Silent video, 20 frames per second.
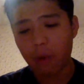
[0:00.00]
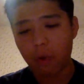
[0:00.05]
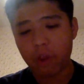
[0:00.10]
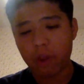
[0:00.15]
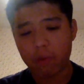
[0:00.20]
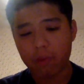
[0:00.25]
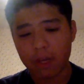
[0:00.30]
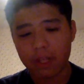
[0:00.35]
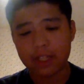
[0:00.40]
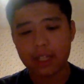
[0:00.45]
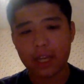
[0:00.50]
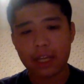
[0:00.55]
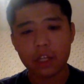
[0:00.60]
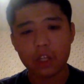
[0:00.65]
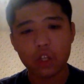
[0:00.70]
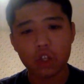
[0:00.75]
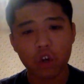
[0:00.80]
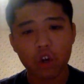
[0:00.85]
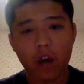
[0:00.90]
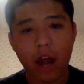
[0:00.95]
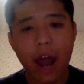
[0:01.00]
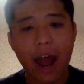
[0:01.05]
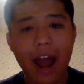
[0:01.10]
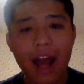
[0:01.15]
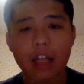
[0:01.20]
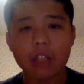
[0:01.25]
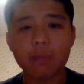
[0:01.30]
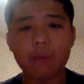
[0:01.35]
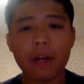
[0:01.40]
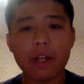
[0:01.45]
with him because in certain
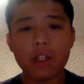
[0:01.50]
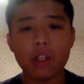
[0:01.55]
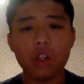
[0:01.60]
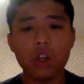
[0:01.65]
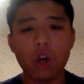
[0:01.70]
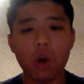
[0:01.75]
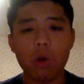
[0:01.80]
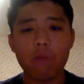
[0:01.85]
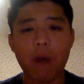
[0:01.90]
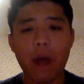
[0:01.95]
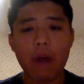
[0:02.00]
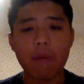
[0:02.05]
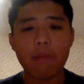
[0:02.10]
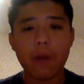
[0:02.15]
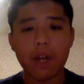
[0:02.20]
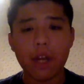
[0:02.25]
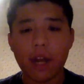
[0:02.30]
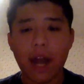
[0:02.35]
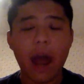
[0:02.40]
aspects, you know, in my opinion,